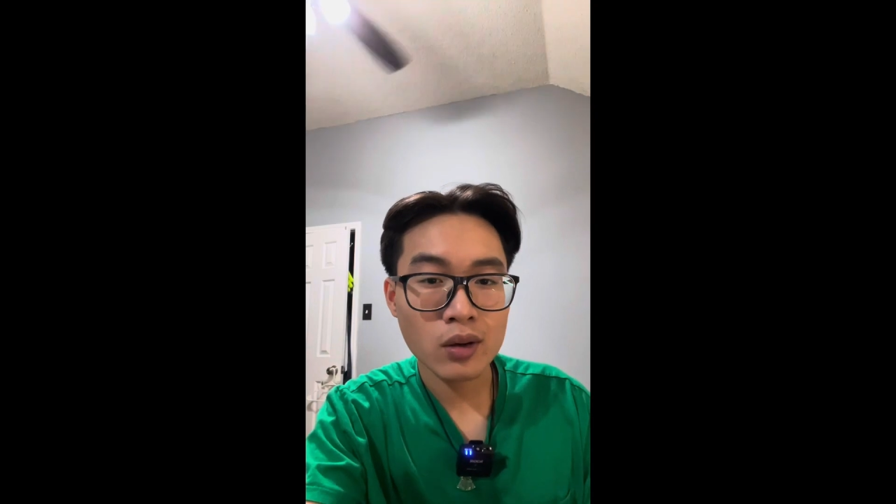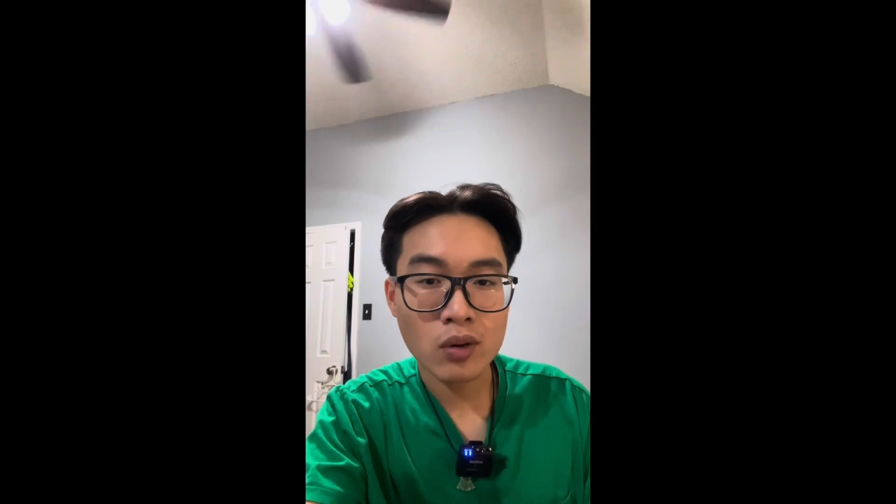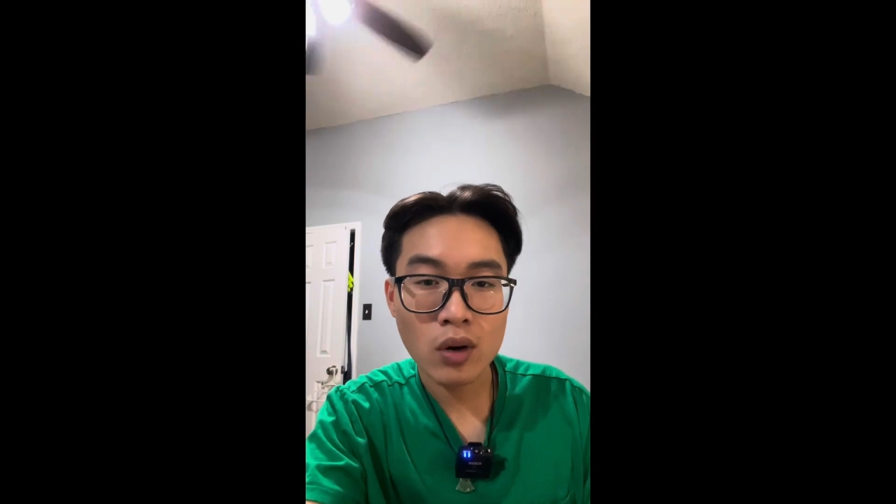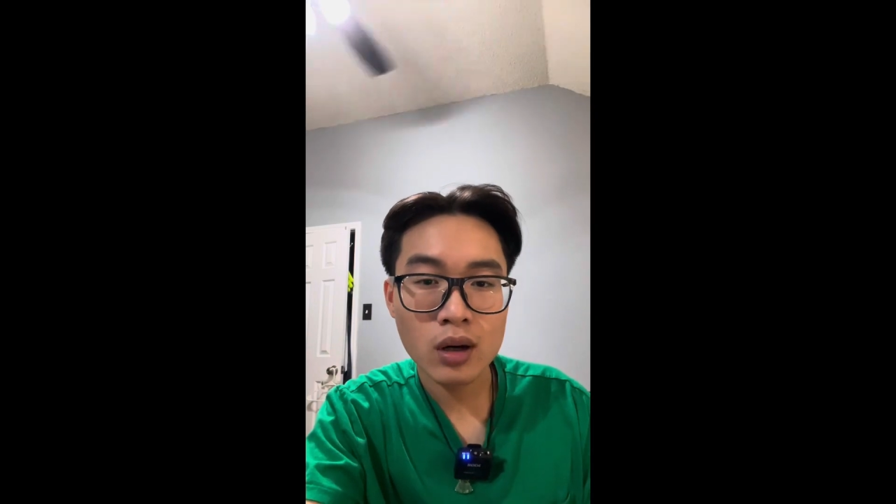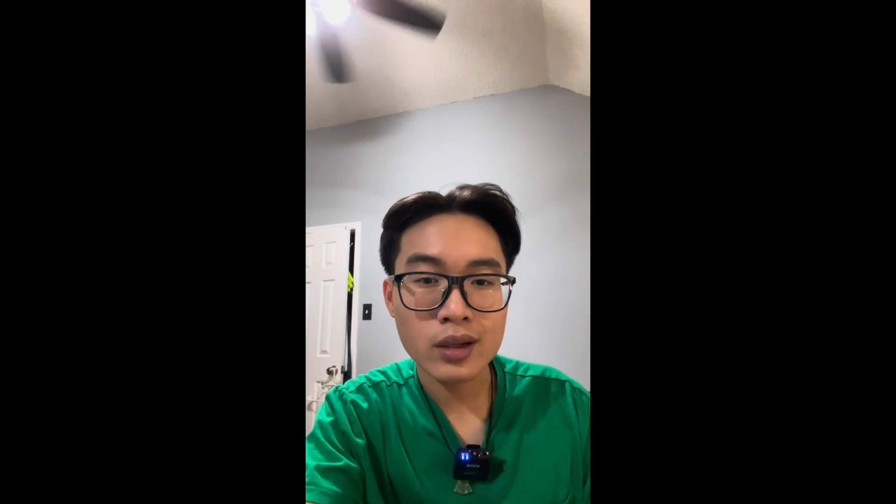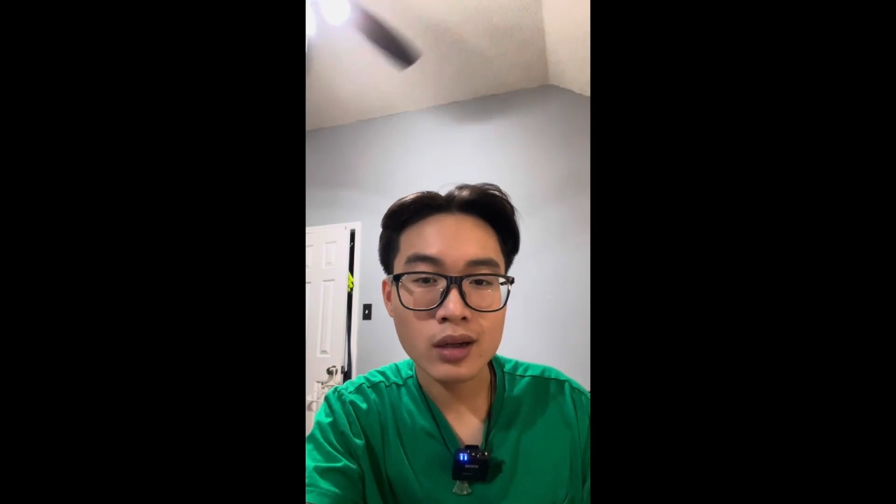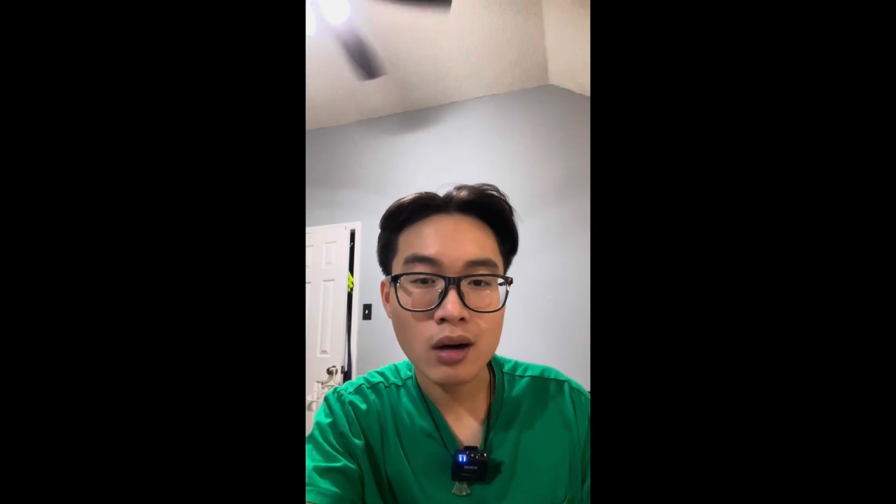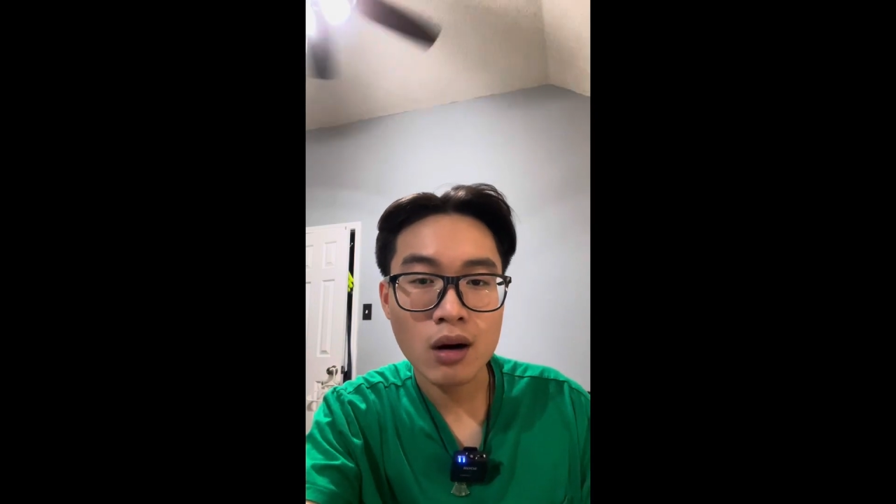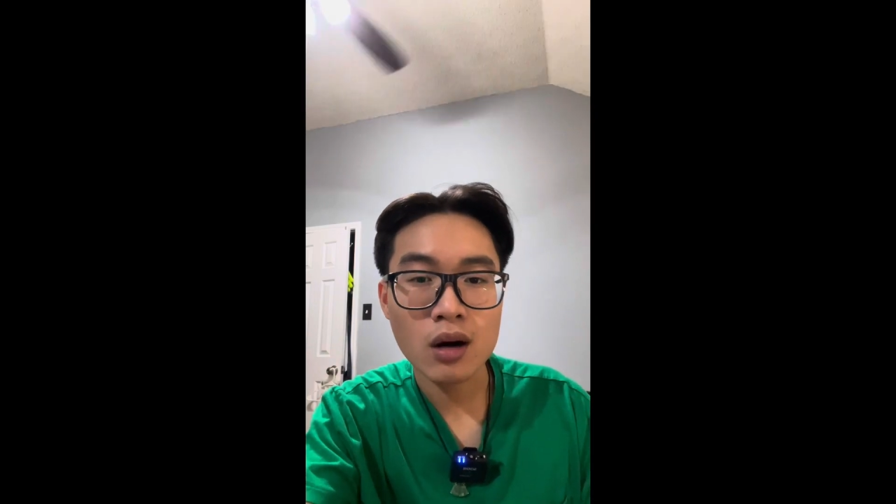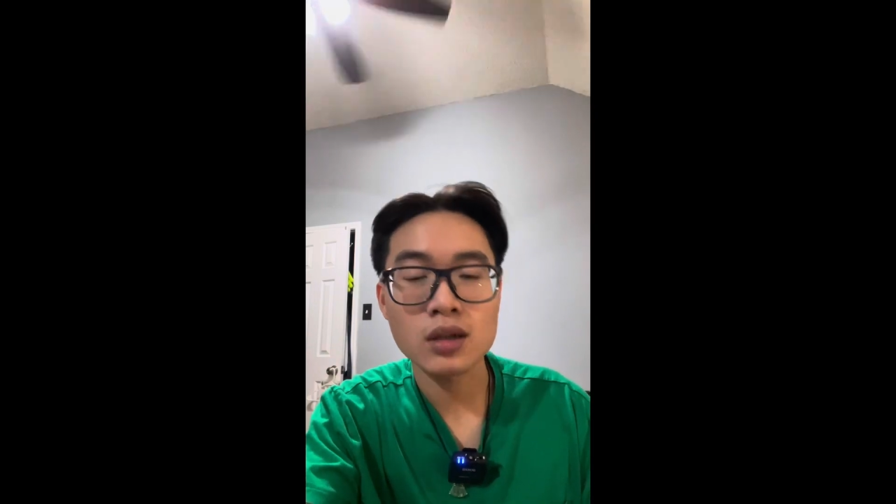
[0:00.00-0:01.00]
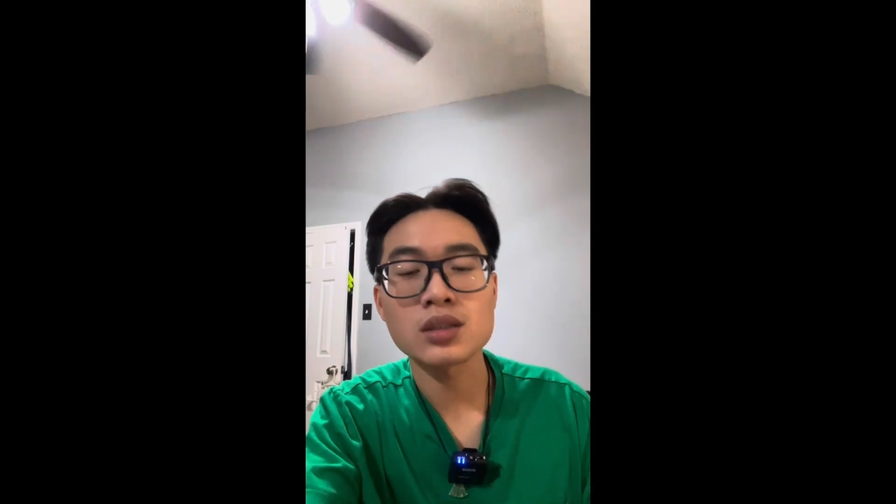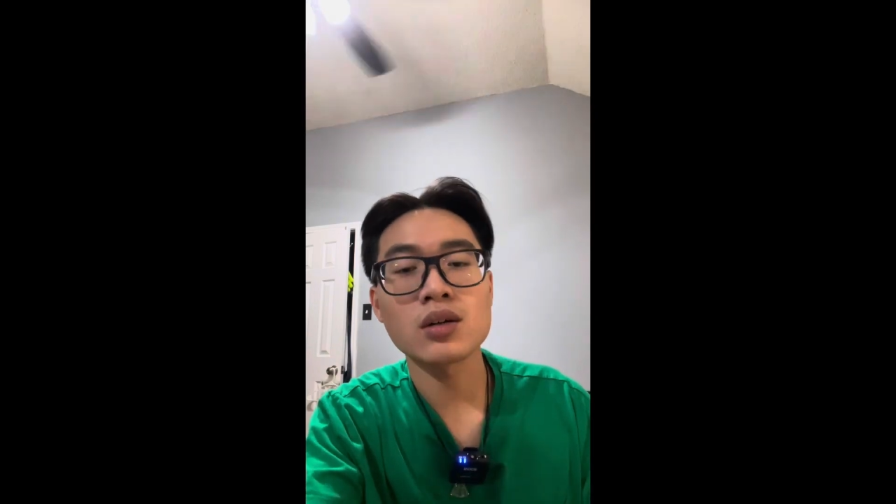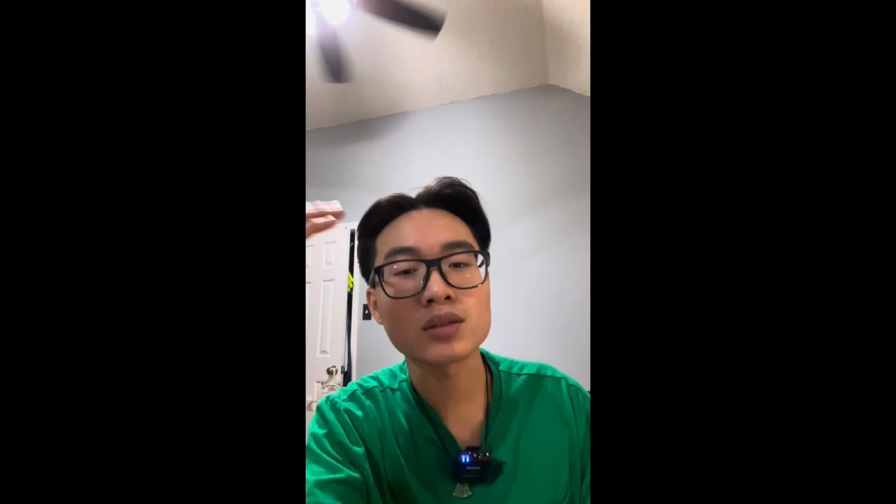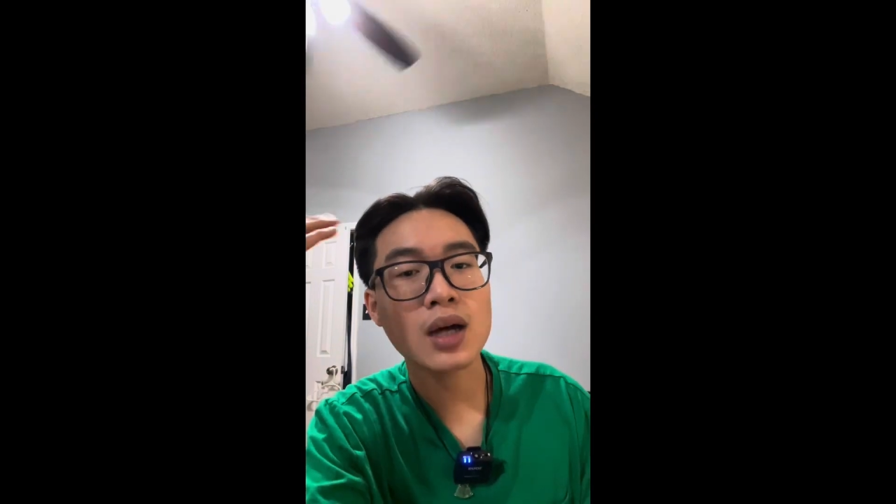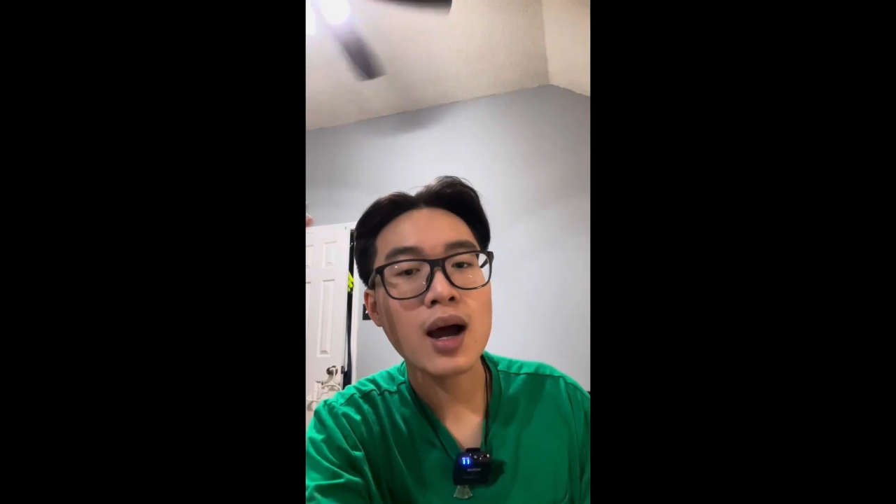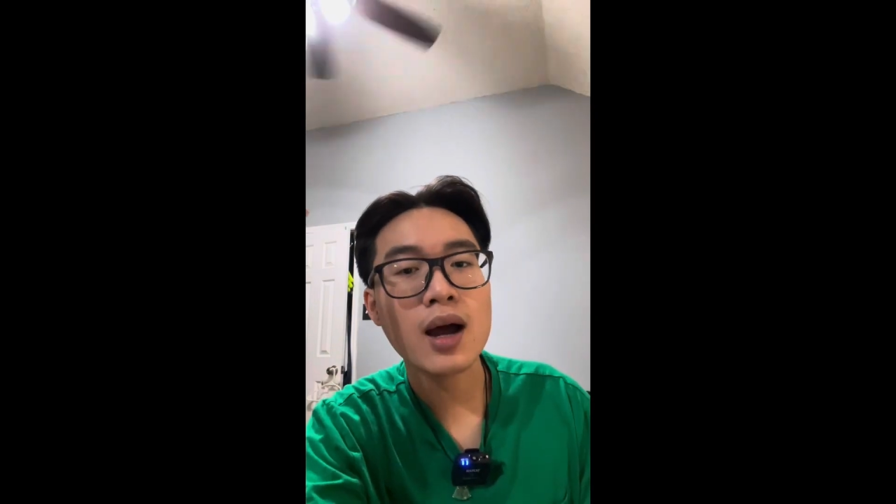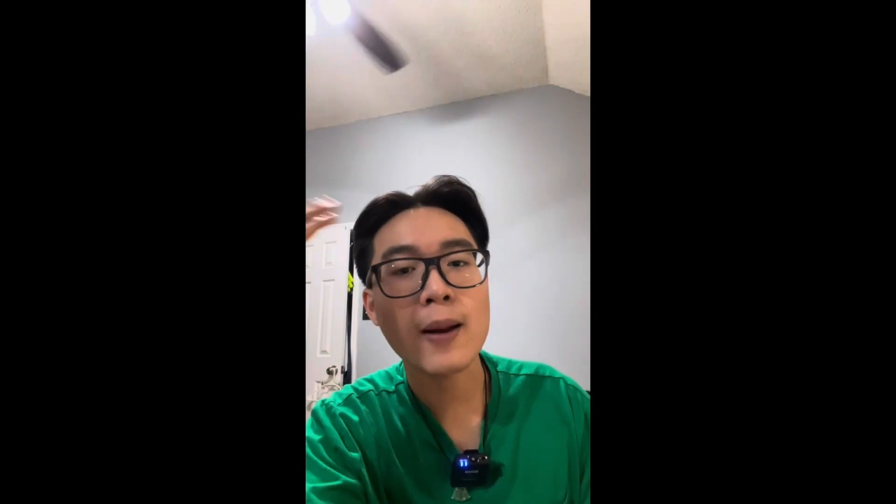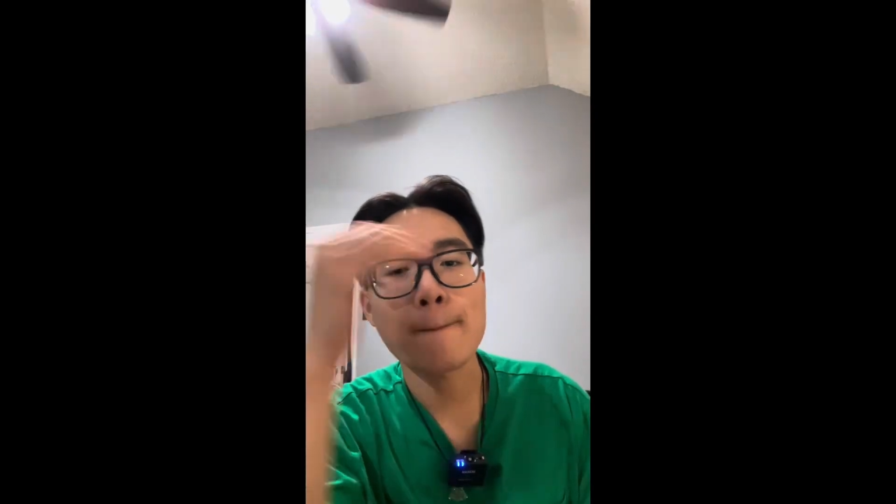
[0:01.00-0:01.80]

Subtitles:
quality car, so it's high.